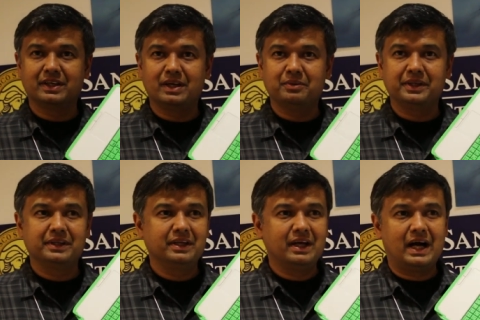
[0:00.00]
I mean,
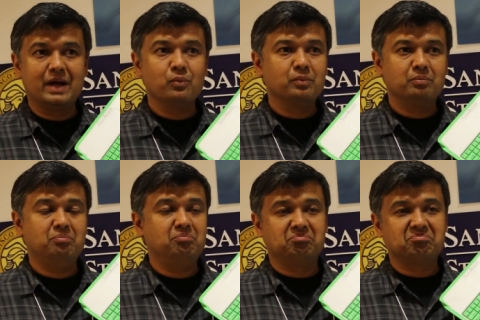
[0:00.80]
I,
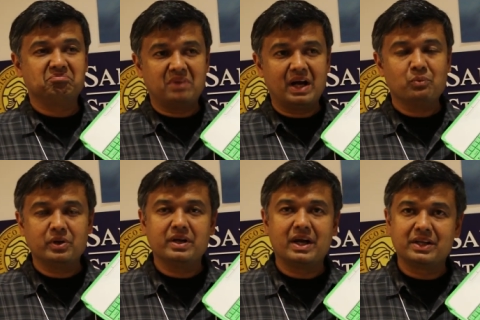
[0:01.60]
I would
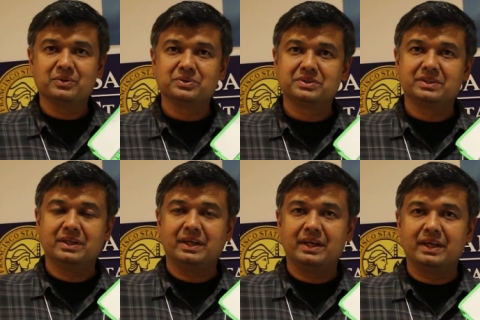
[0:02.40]
not use
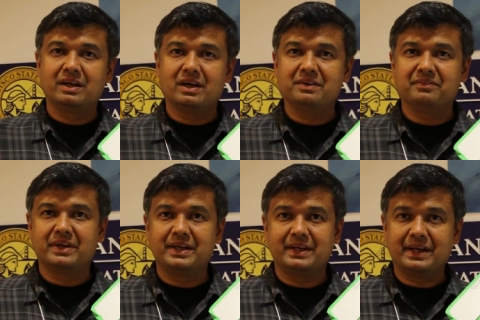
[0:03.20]
a garden
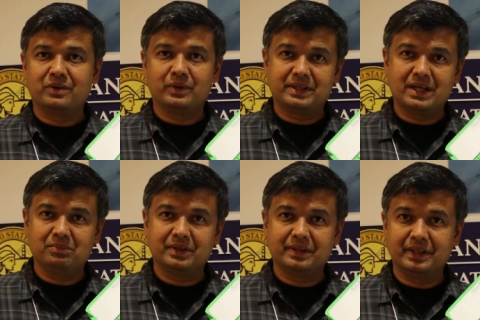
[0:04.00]
variety Android
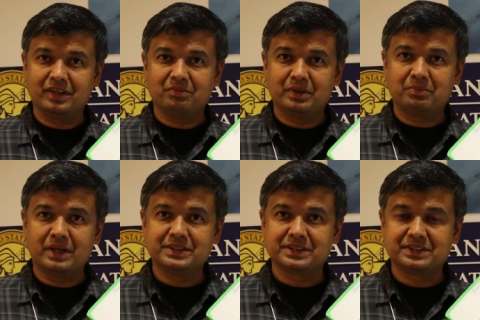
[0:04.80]
tablet in any of my
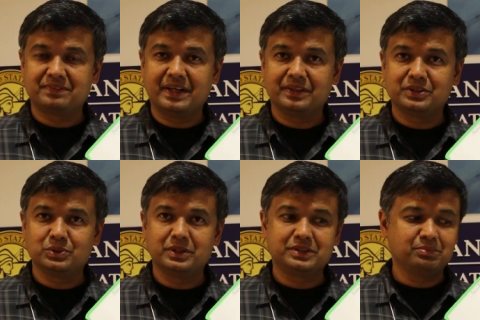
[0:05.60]
projects if I had the
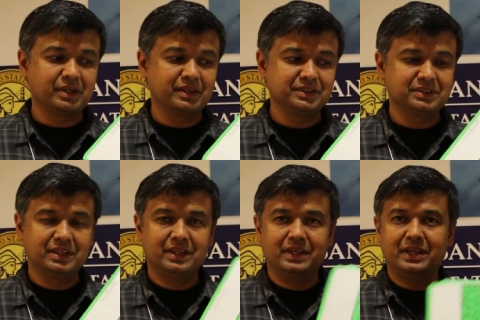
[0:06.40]
choice, because,
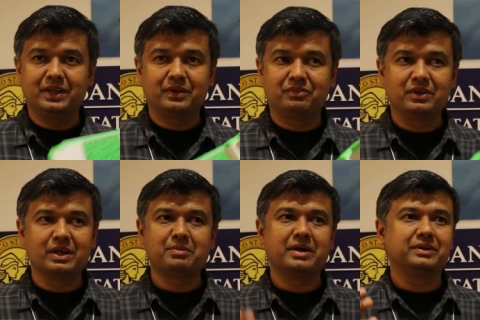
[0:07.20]
you know, if you think
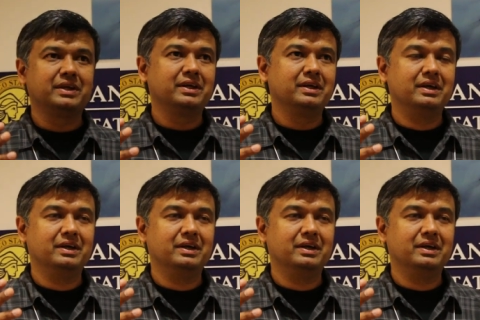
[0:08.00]
about the,